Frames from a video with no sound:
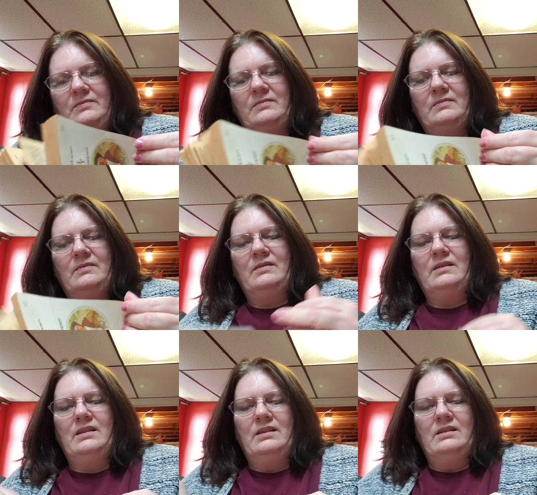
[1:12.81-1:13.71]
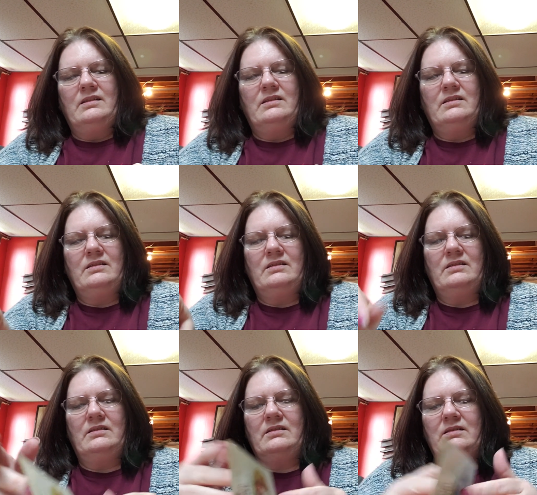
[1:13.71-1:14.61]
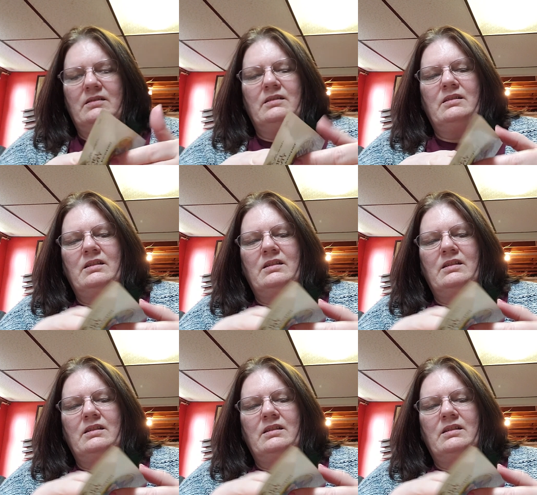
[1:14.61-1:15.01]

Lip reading: Nothing is said.